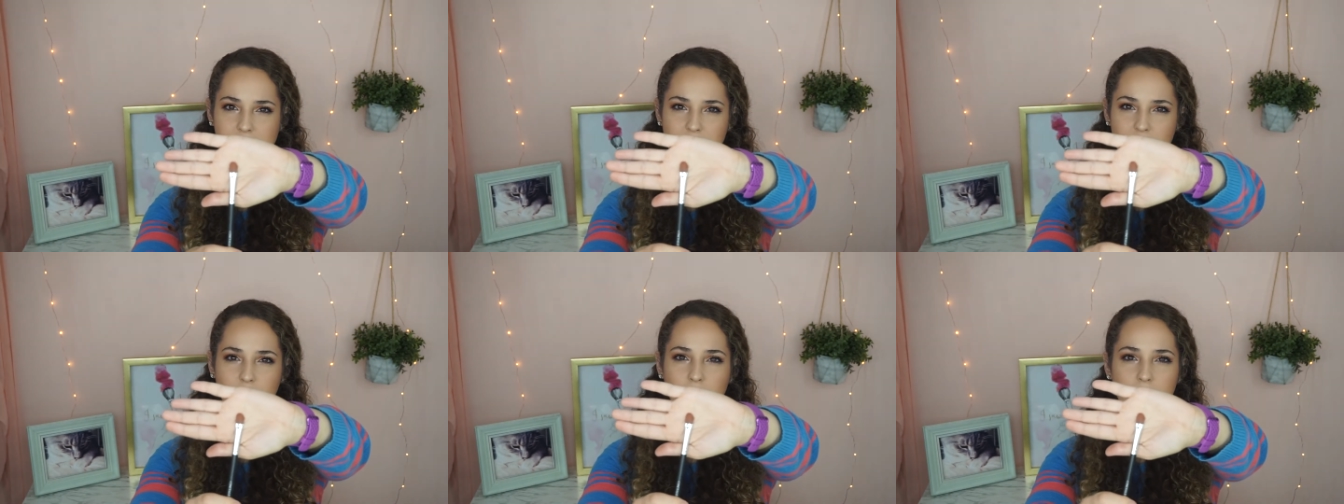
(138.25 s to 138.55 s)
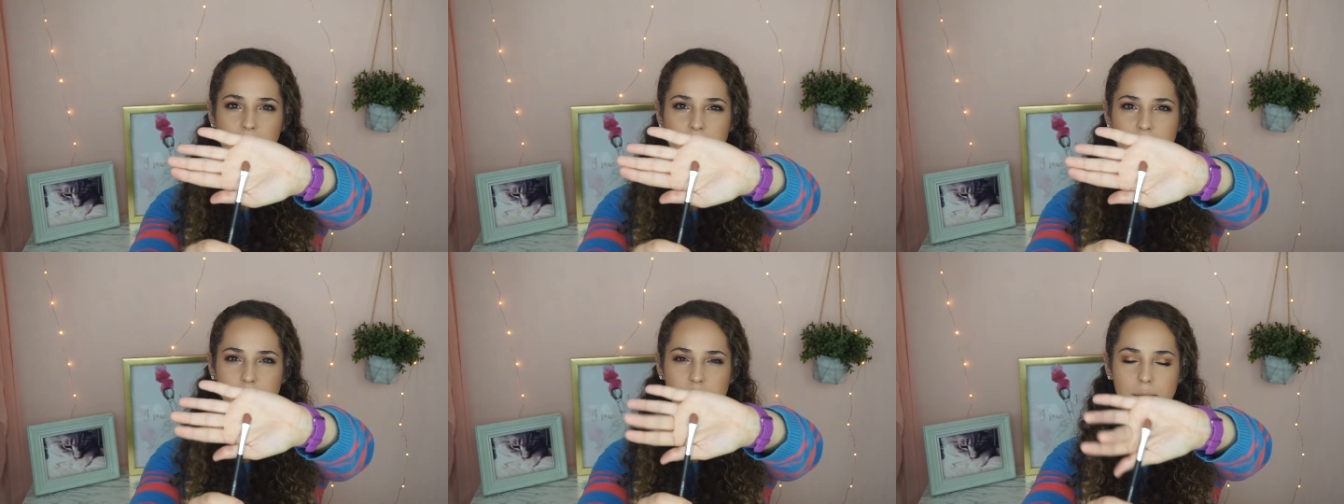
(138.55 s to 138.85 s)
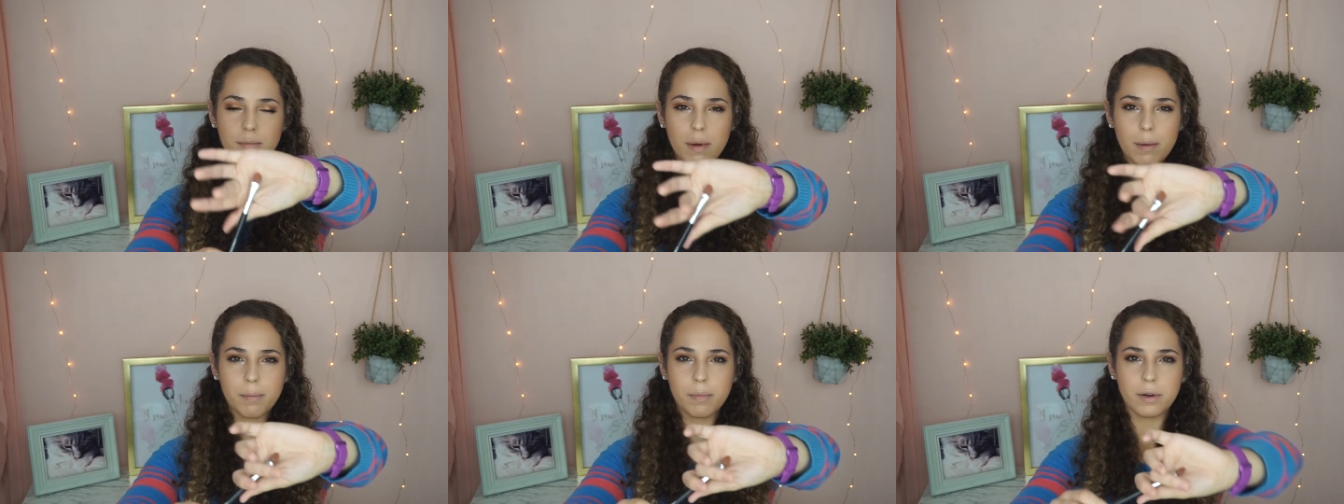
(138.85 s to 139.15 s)
Do you guys
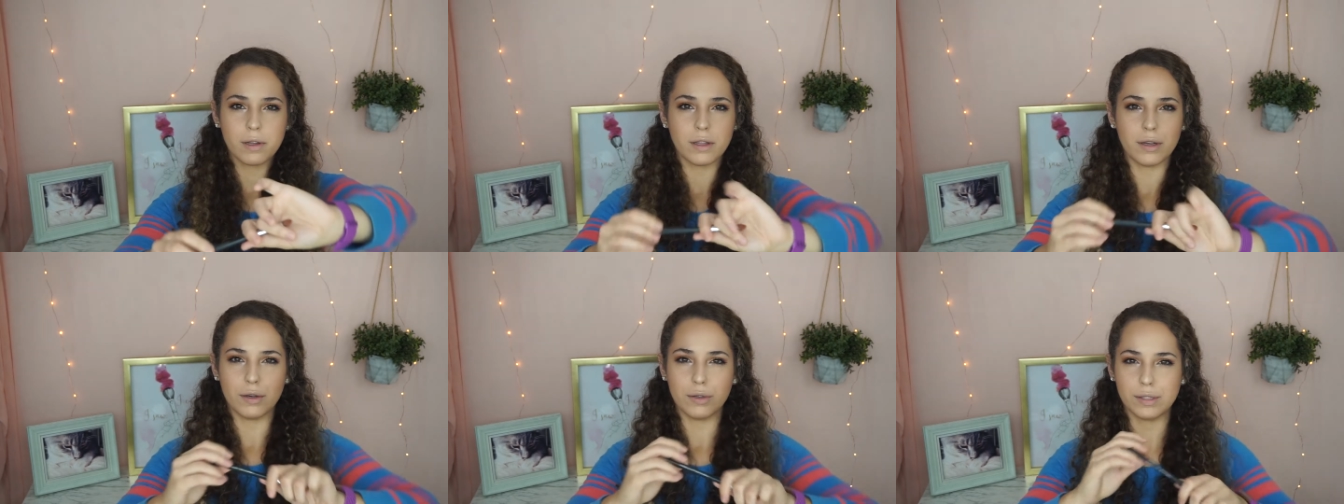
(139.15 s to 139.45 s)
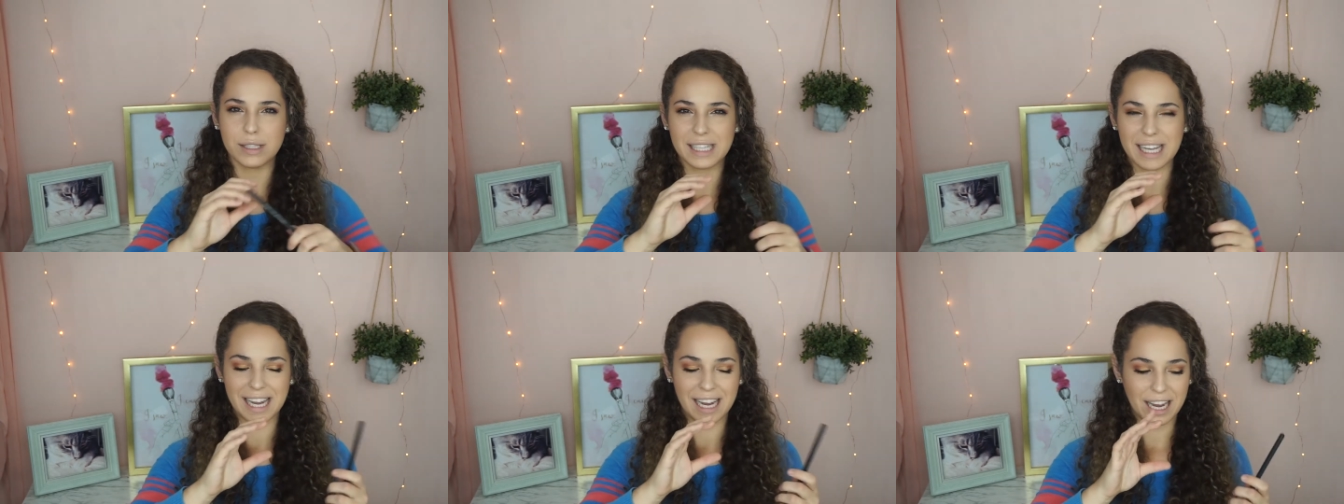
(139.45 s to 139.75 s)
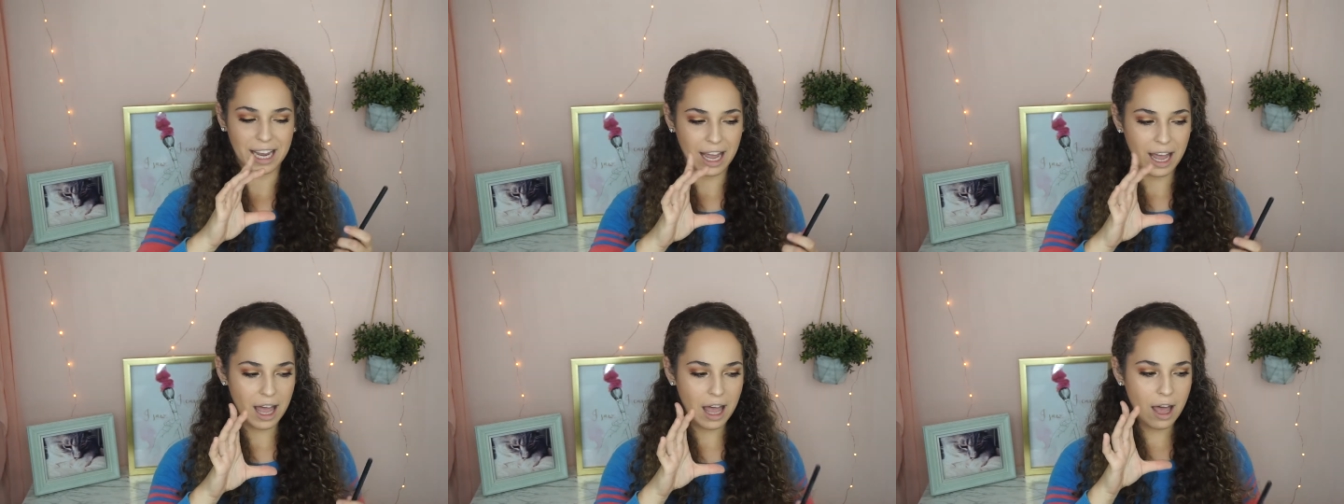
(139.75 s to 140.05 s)
remember those
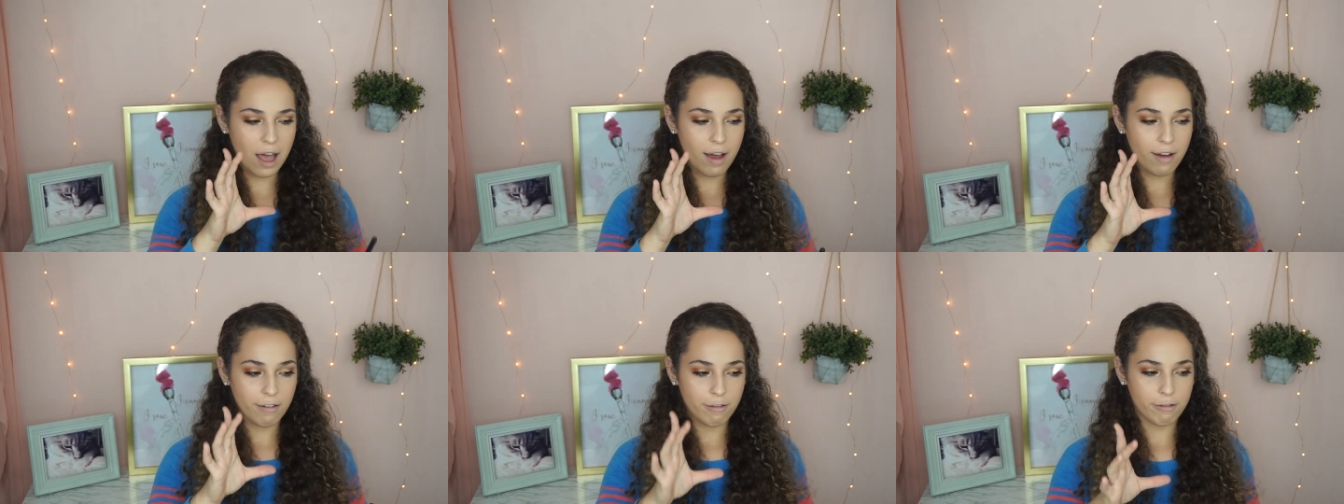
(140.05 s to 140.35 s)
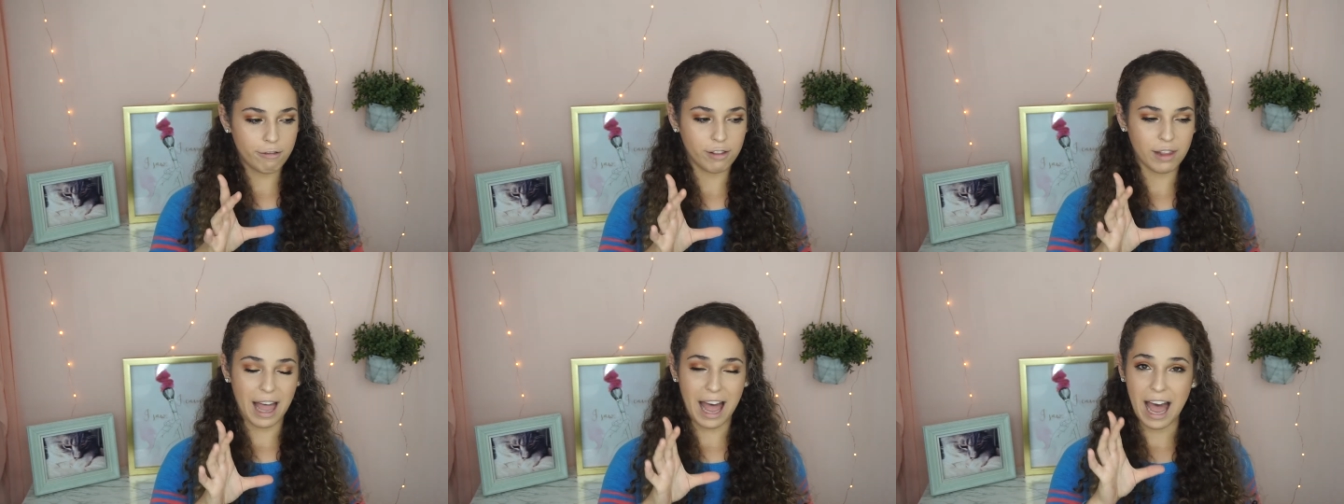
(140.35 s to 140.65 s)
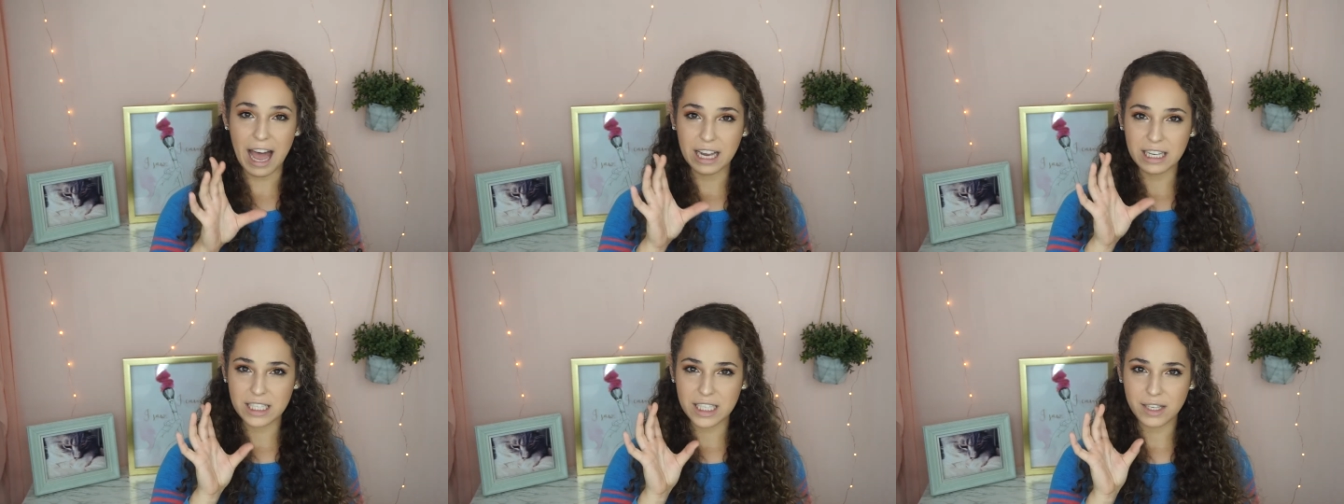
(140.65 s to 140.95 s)
like
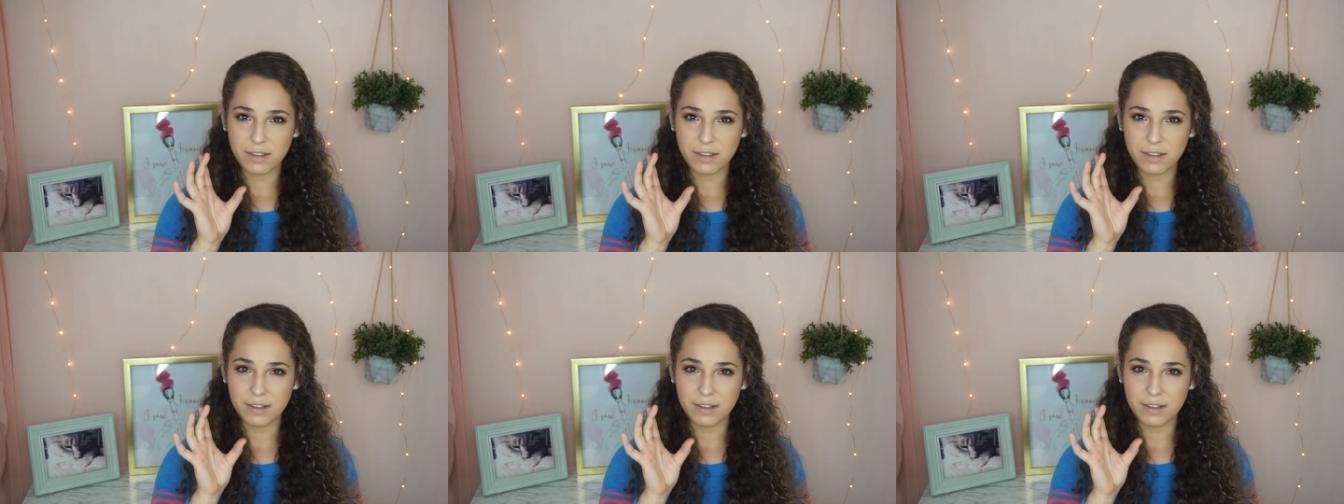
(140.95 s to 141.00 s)
flat